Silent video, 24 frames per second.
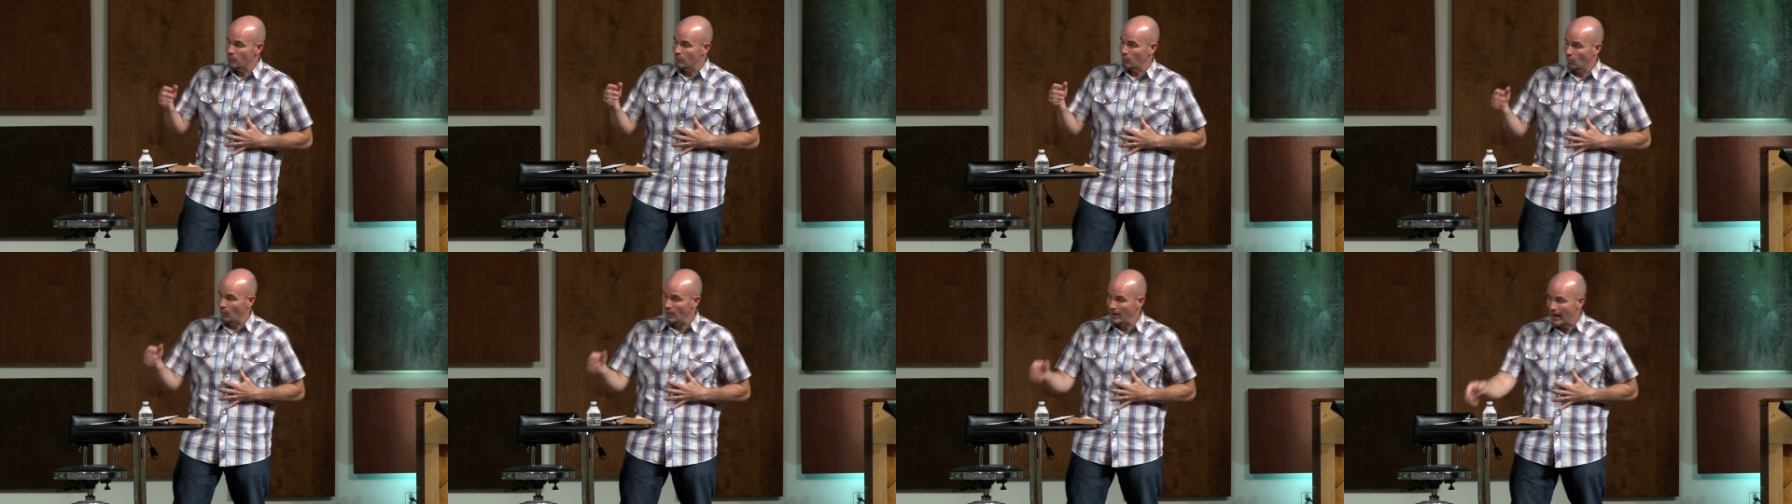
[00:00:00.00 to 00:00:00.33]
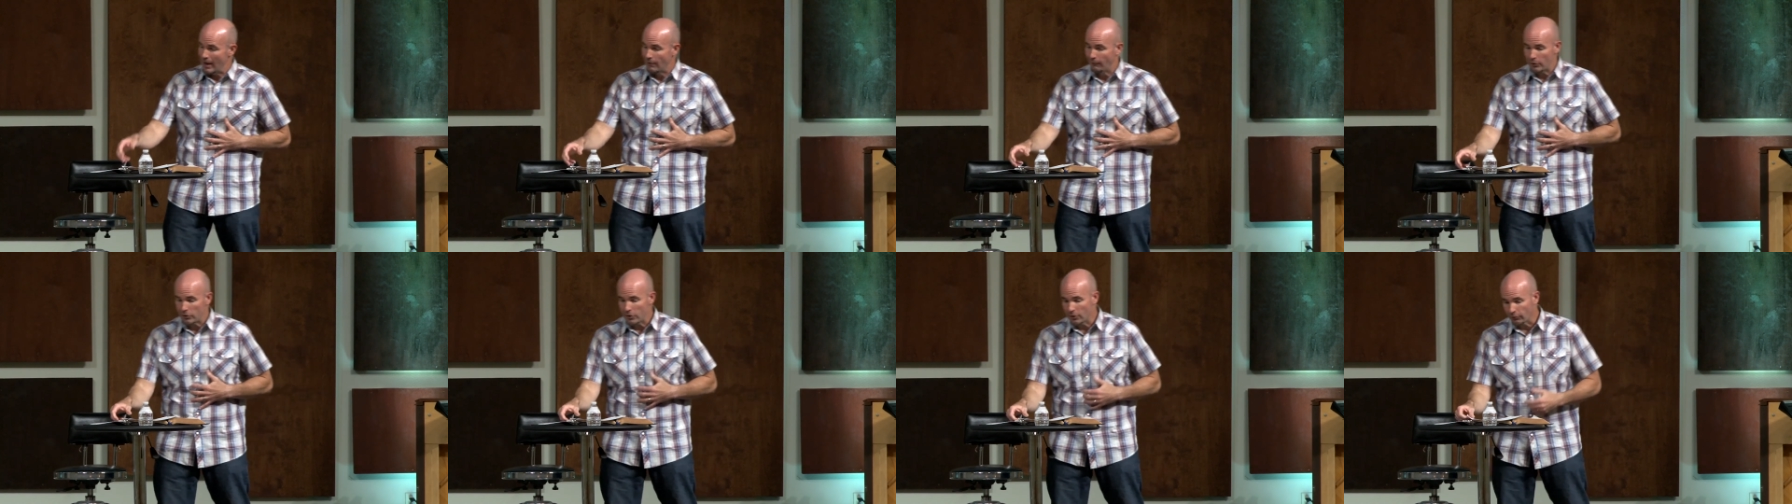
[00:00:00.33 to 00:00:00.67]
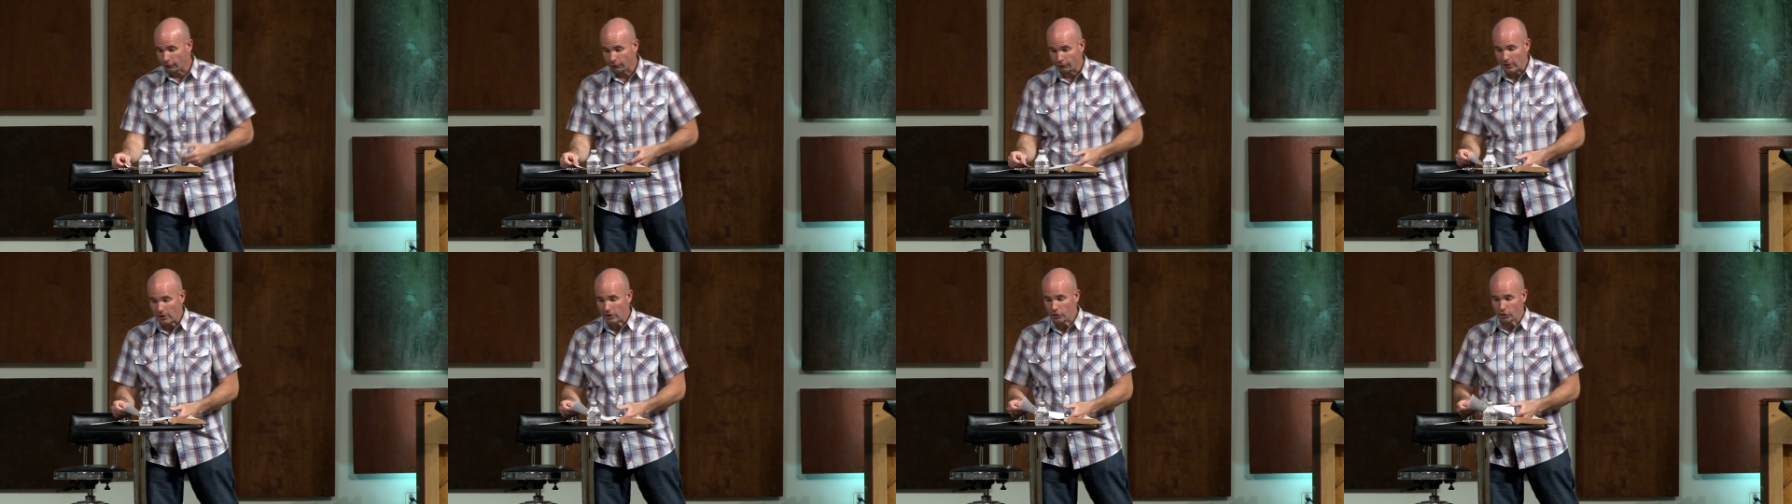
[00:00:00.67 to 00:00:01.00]
whenever you're
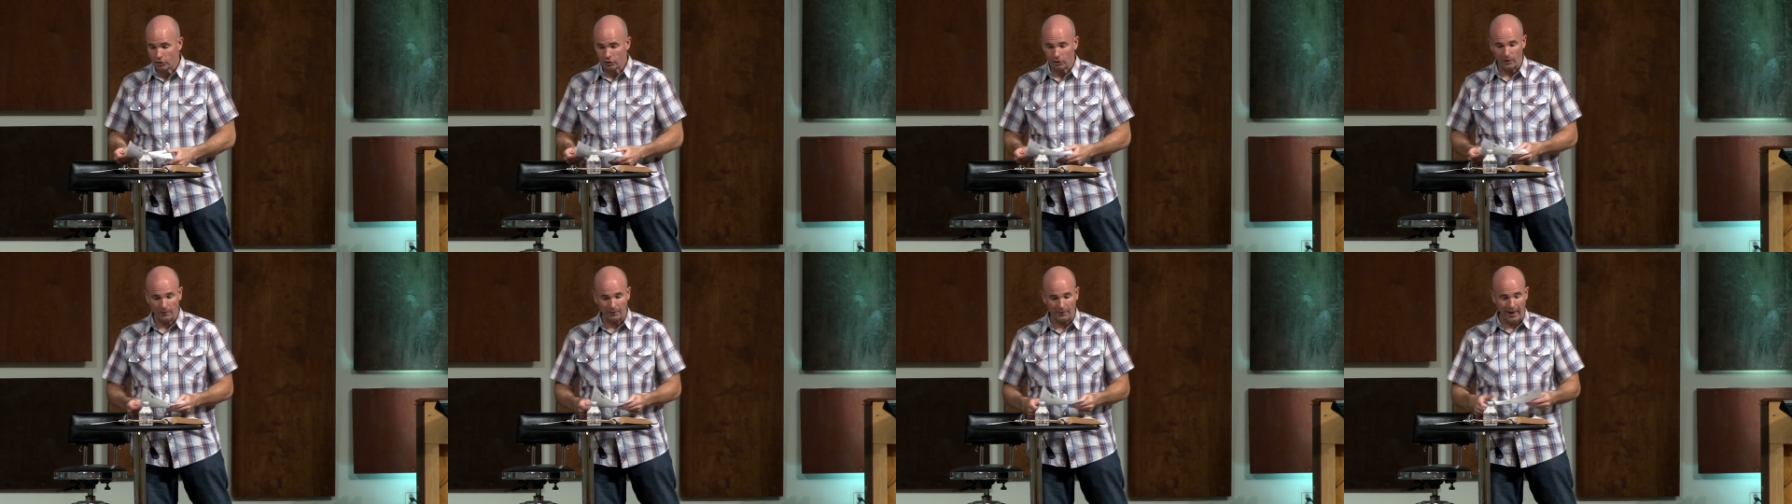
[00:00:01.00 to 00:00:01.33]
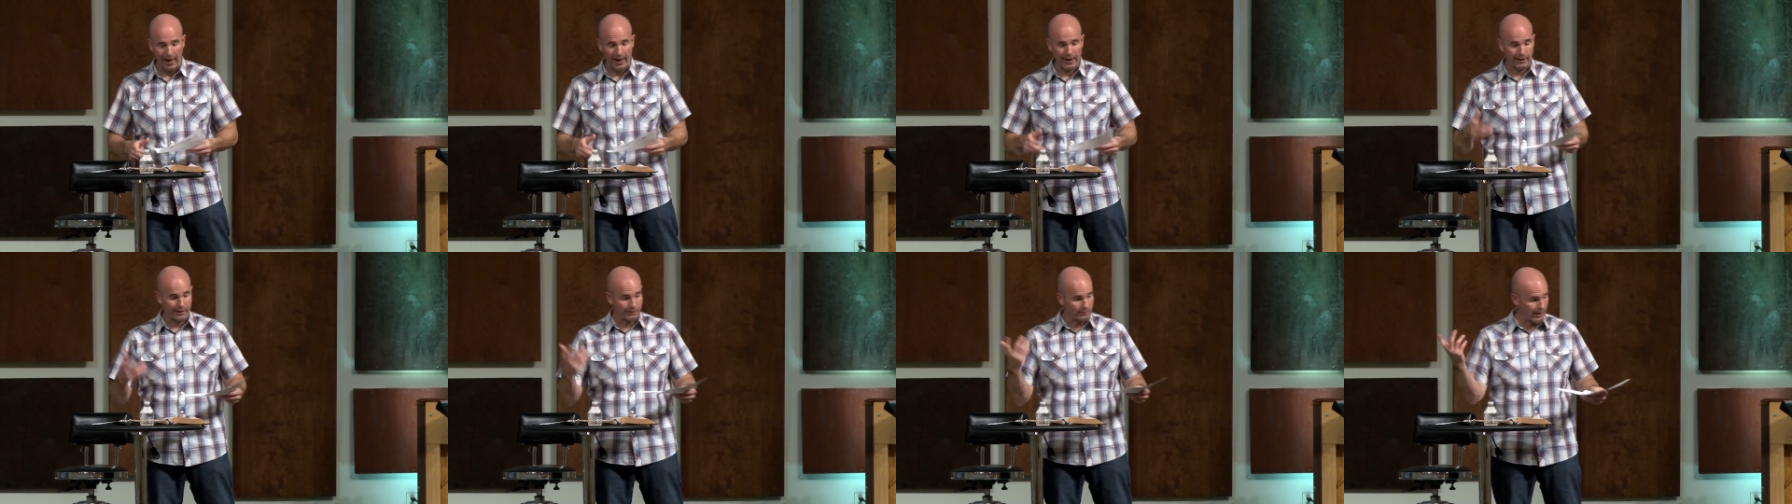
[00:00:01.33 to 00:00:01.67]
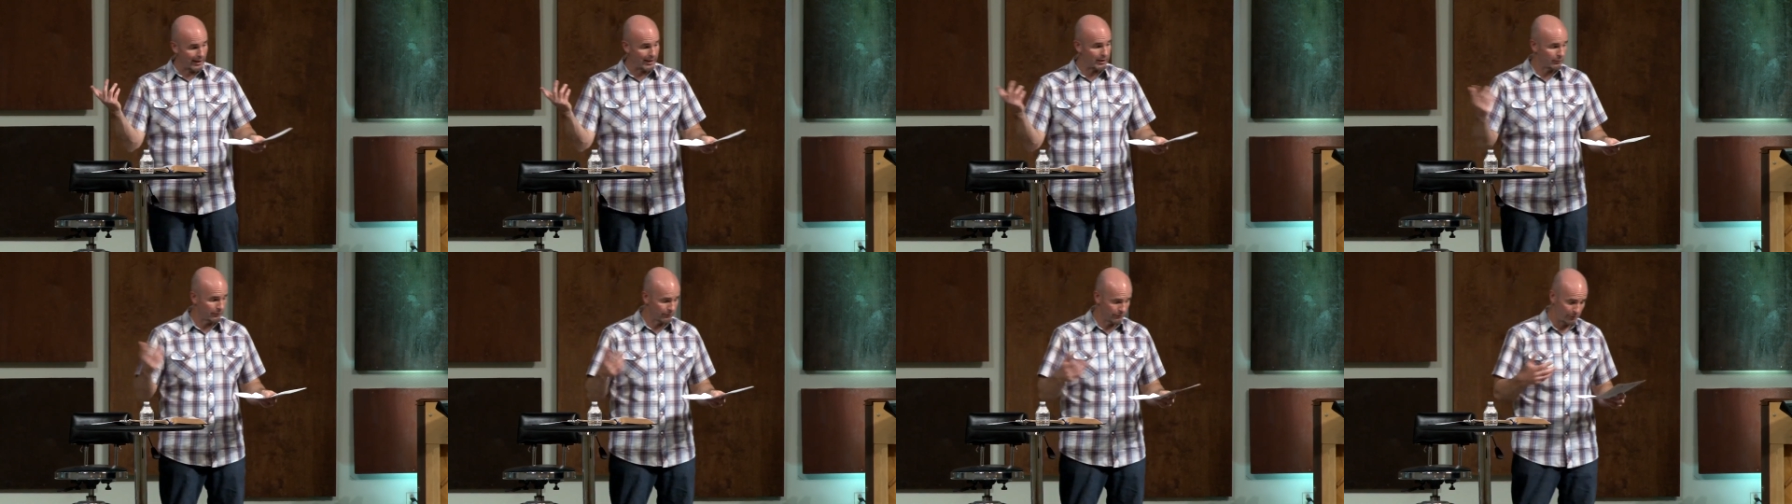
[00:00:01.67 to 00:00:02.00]
finished on that,
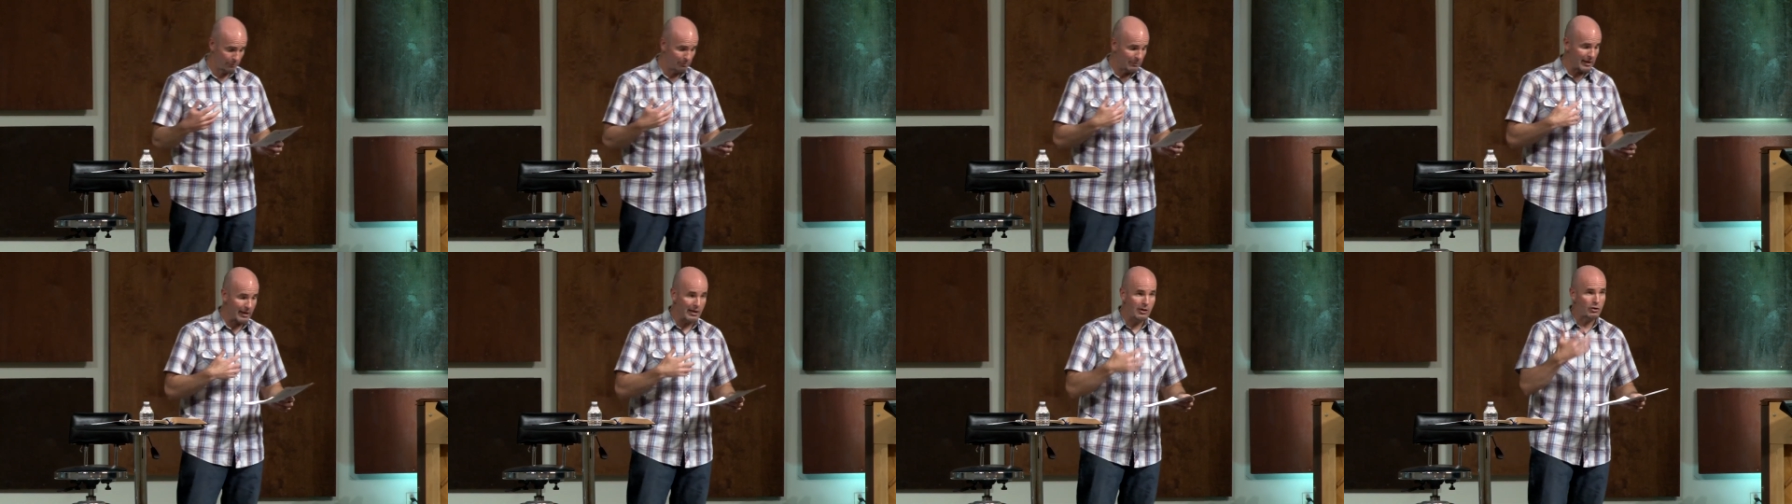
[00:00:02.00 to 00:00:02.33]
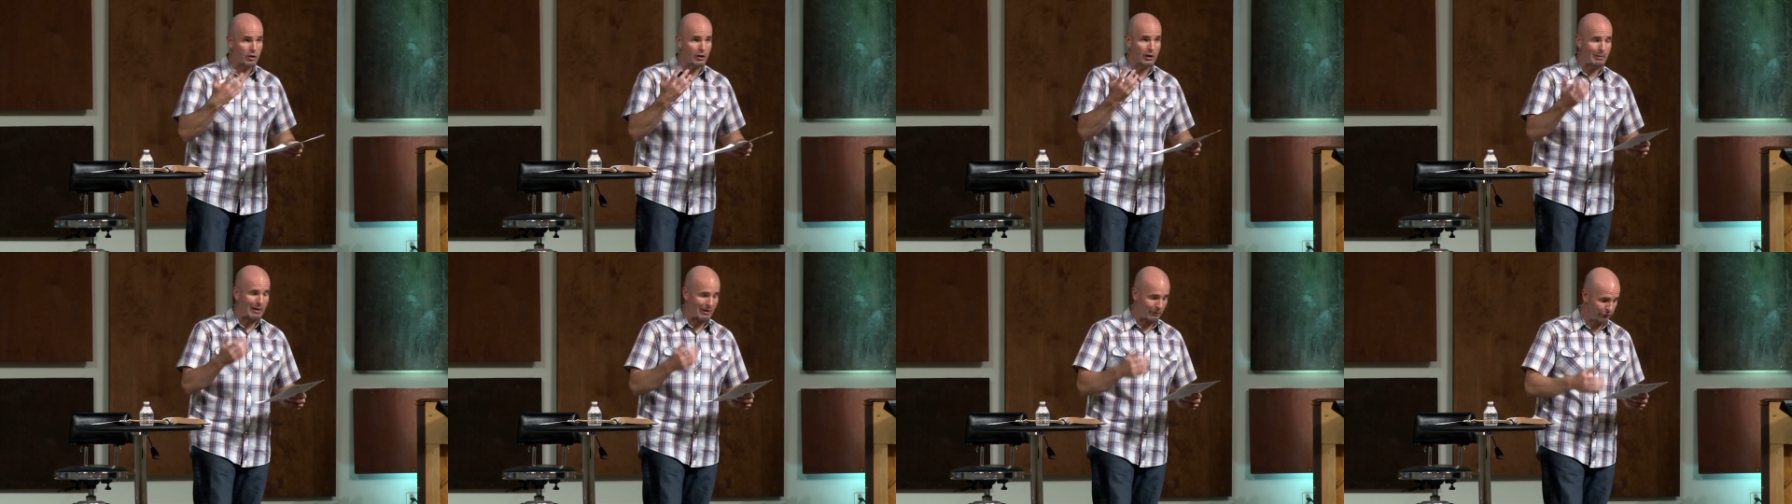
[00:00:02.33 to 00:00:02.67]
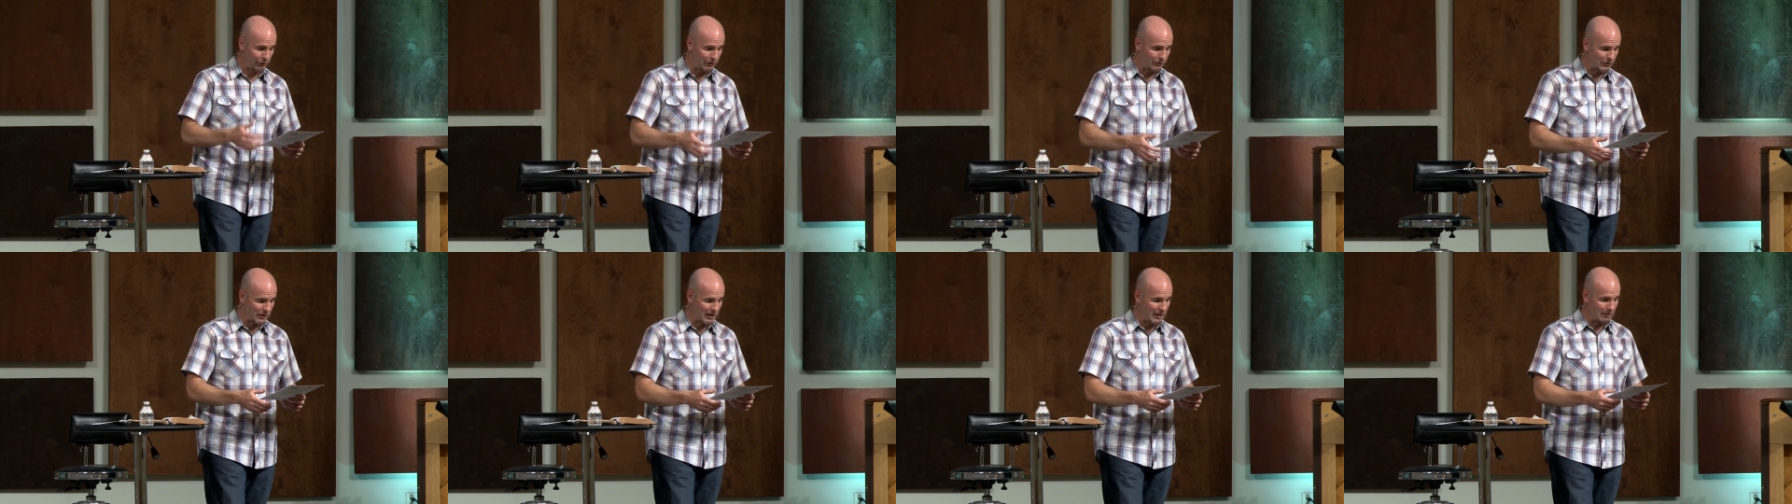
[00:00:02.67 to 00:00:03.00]
like for me, it took about
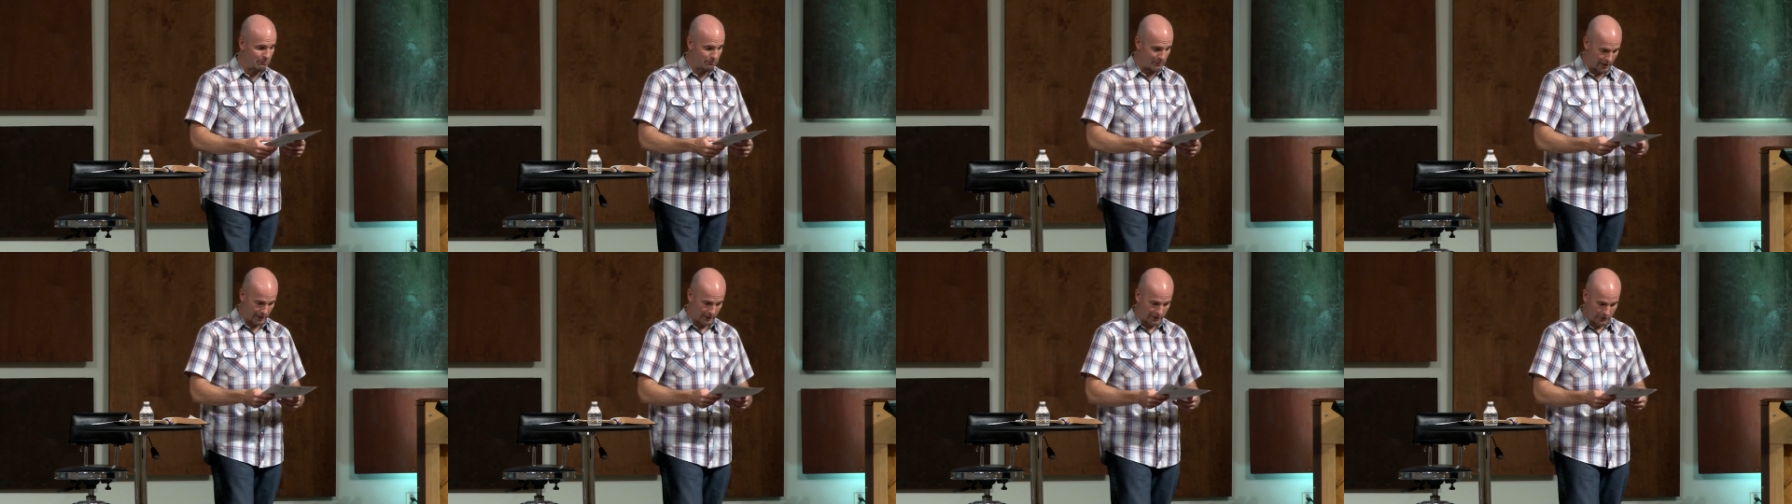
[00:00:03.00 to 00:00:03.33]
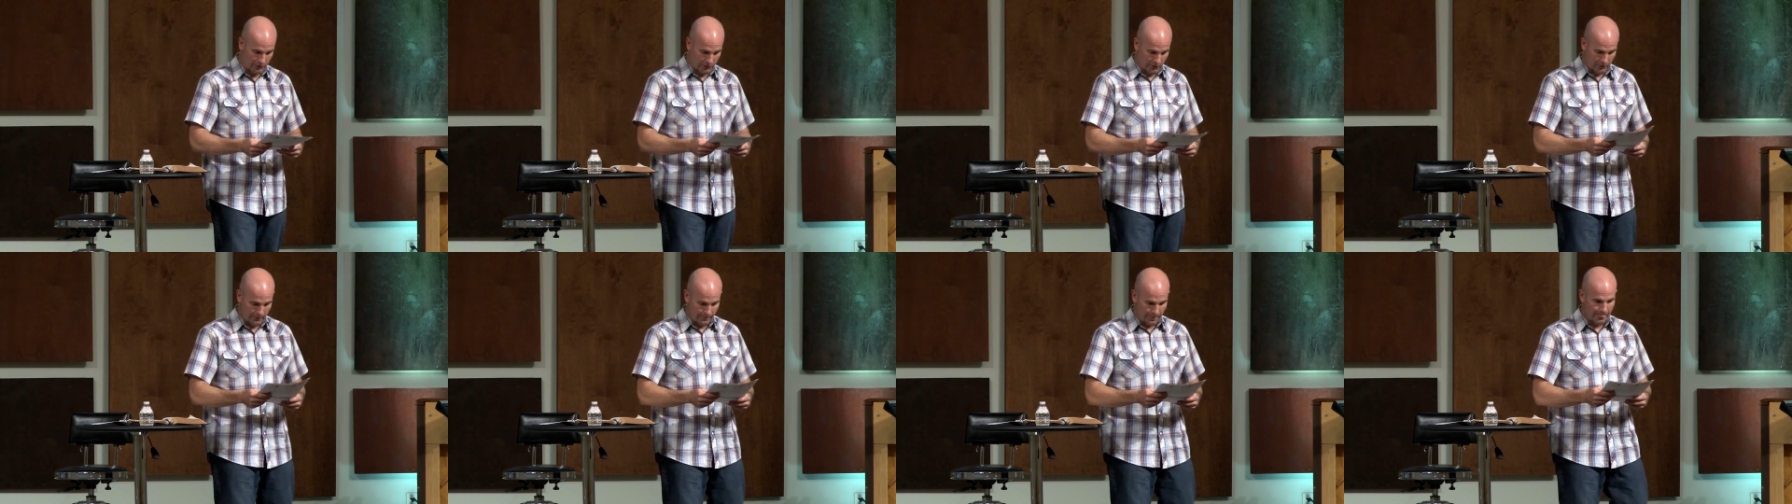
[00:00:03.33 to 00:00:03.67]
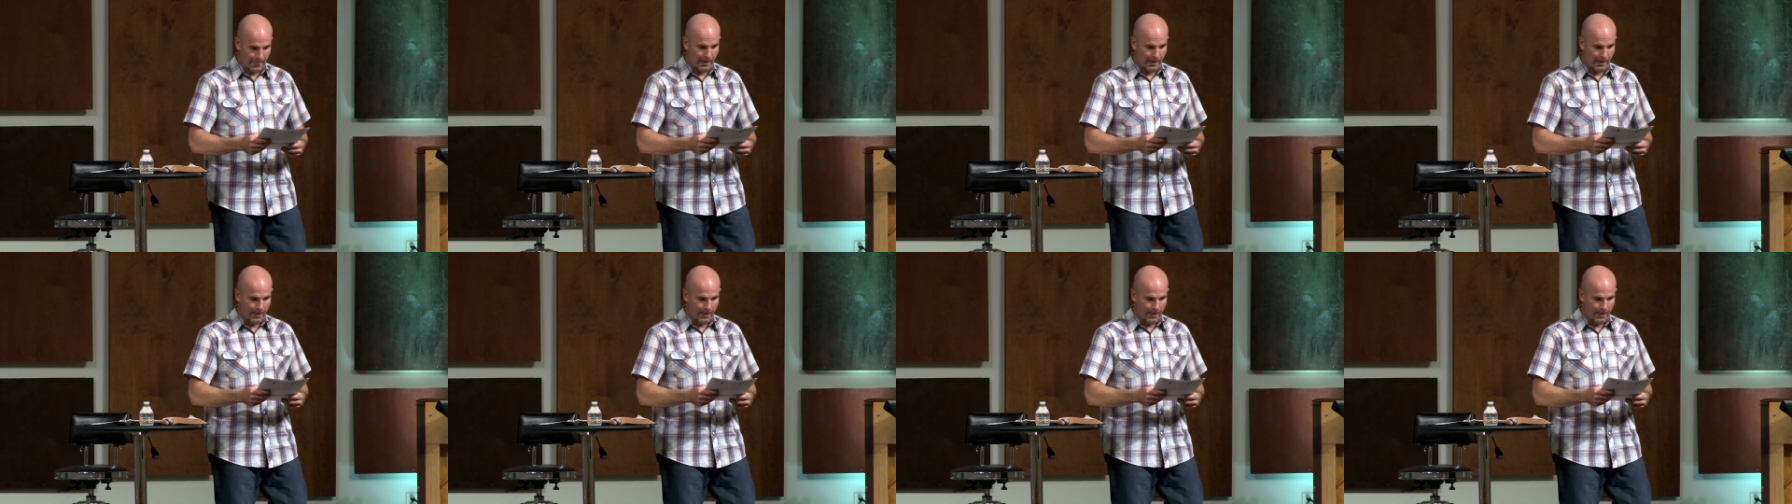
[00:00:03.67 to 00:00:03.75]
15 minutes.